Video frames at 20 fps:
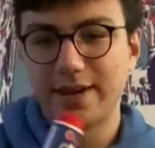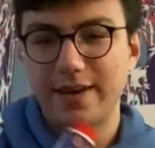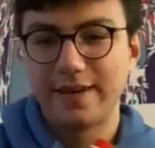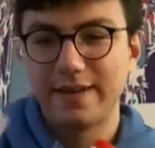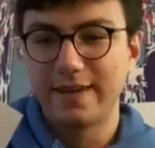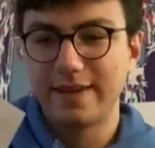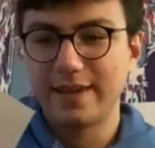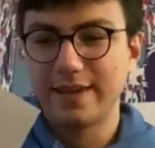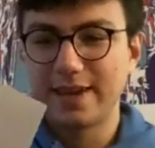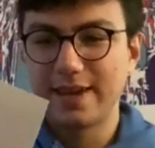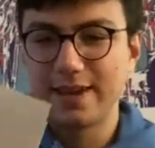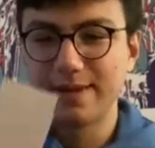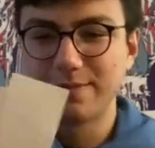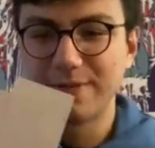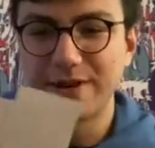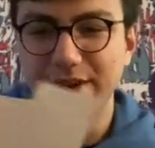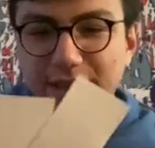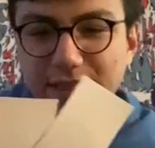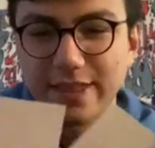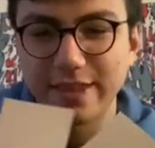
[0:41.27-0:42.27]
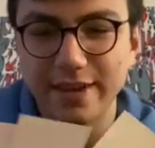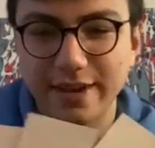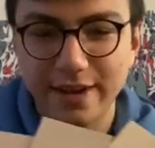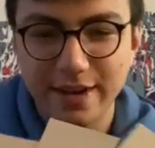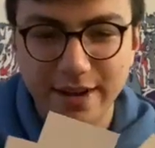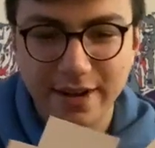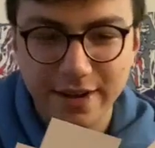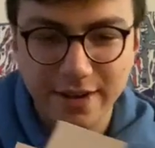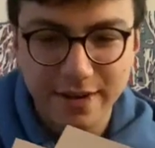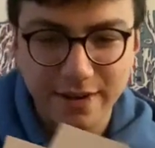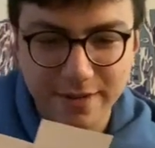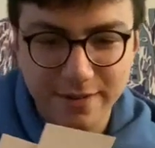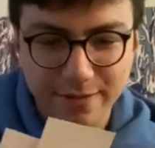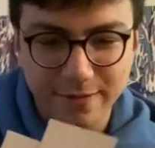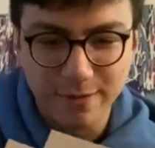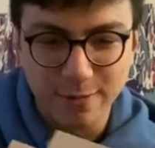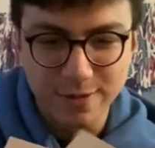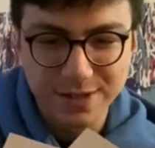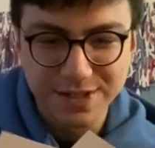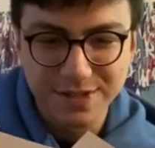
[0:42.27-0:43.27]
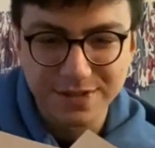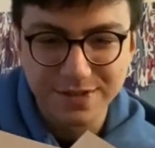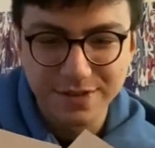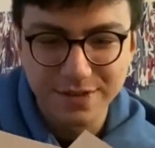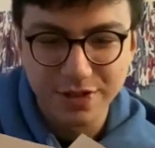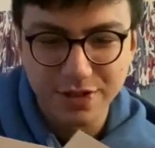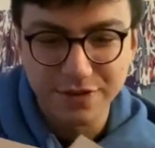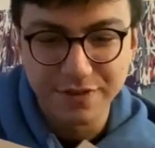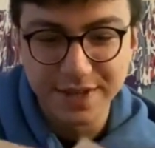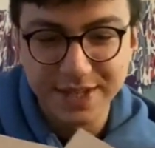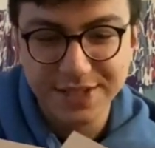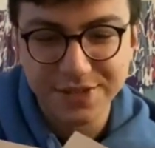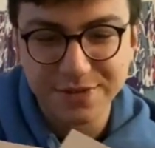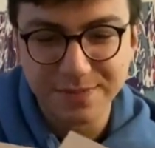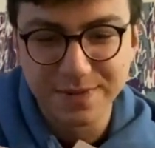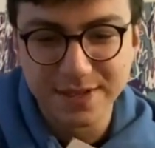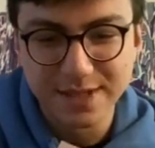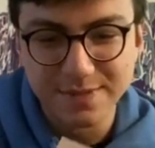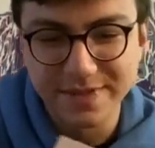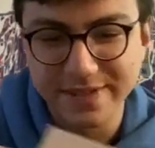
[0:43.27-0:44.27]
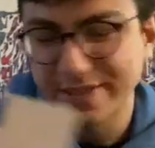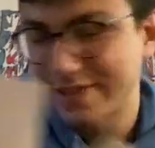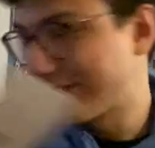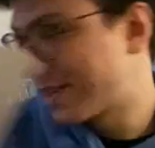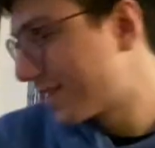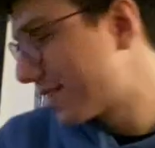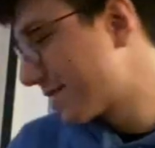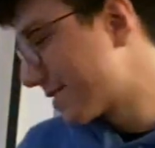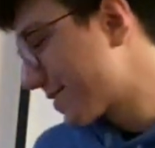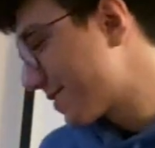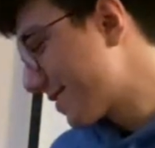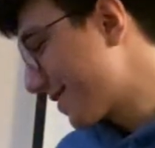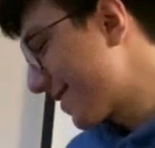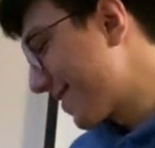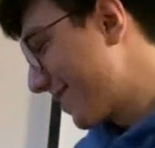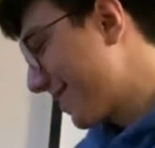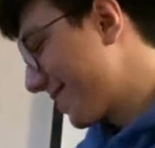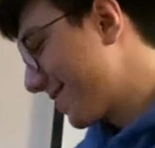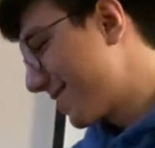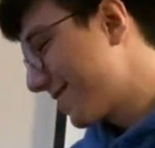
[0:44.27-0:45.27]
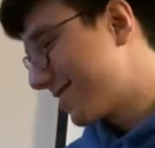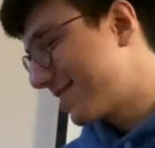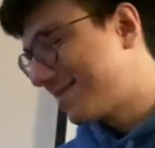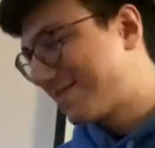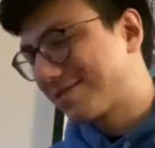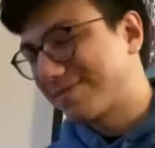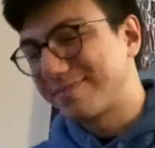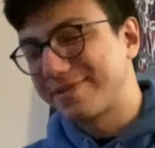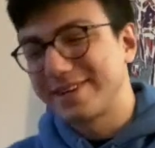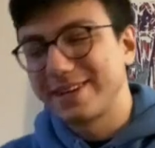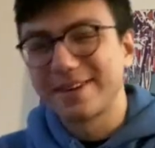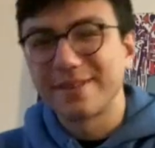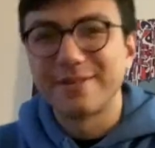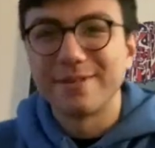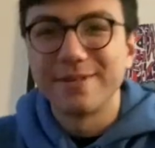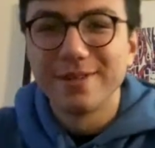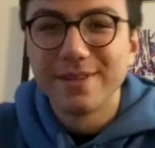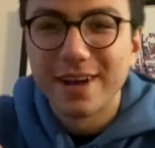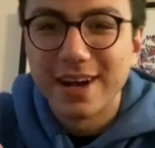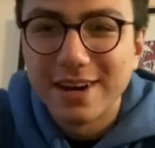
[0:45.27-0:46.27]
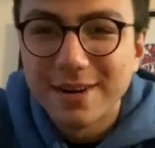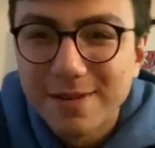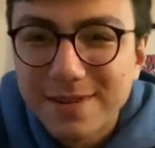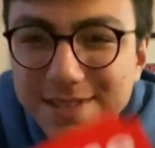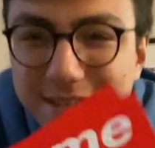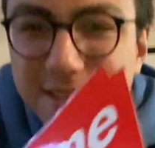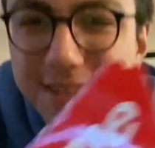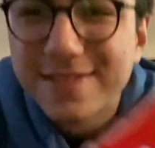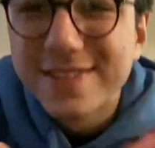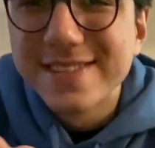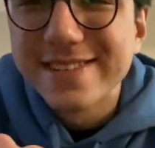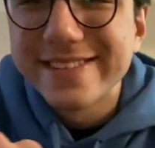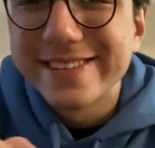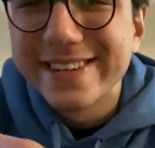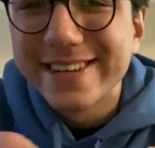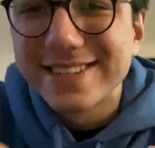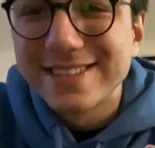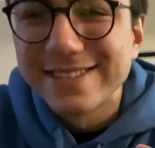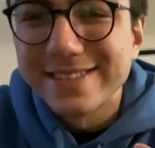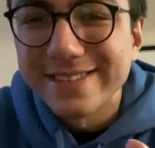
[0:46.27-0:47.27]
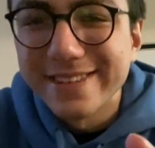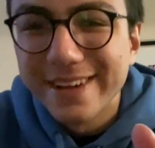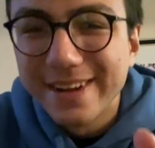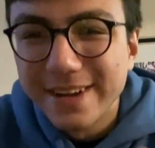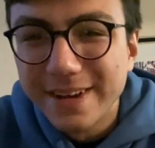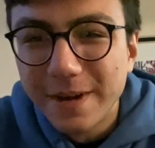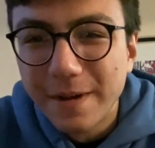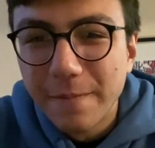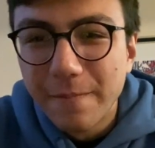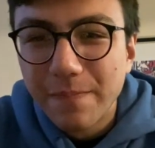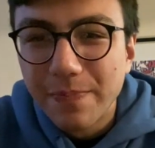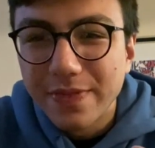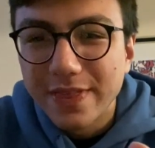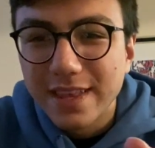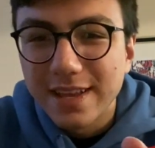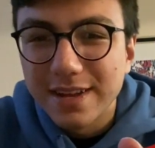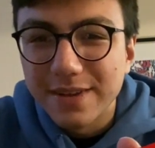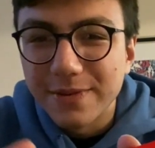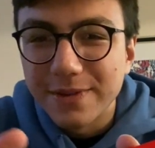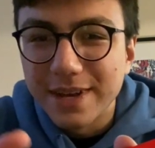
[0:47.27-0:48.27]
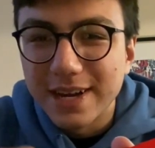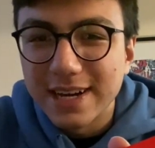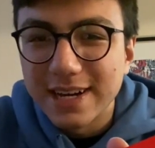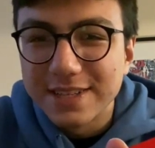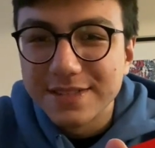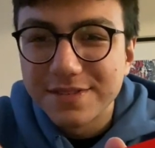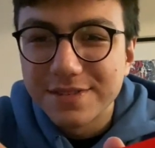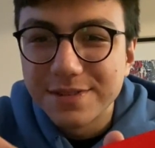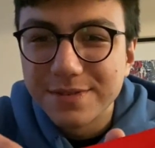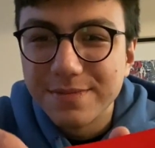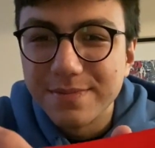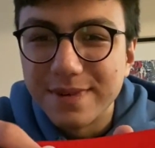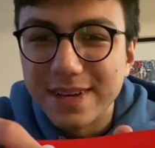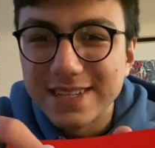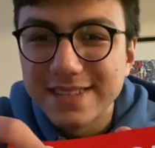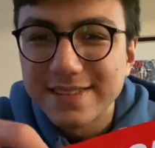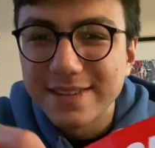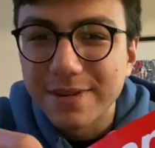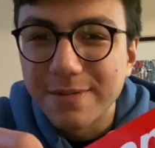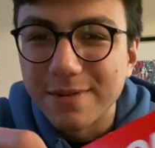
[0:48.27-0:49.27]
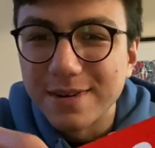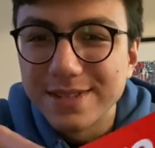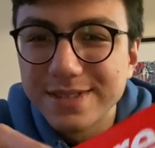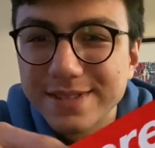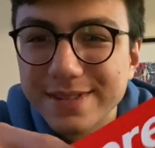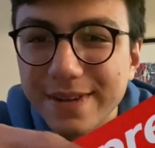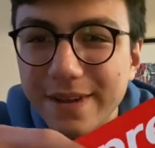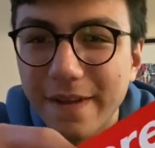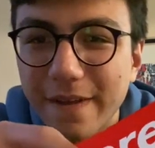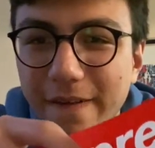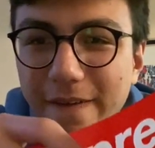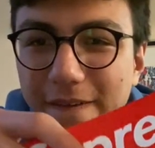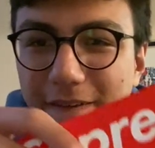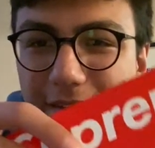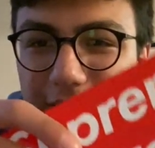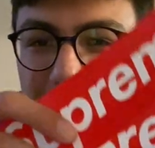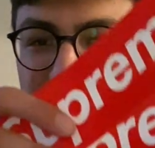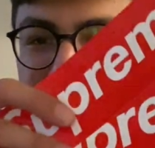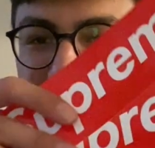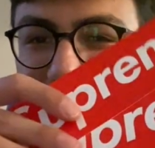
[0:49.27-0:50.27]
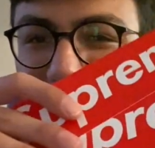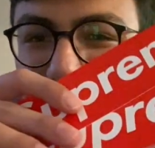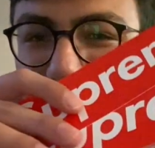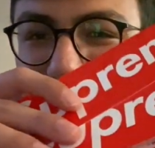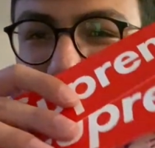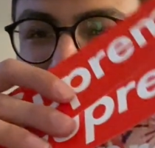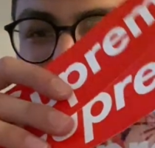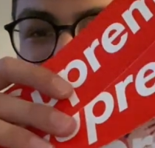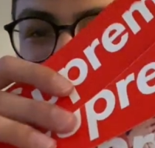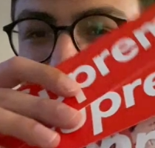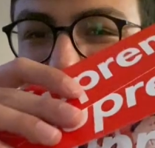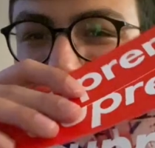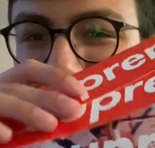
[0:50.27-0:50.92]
It came with 3 Supreme stickers. These are pretty cool. I always love the stickers. You got 2 basic ones, and then you got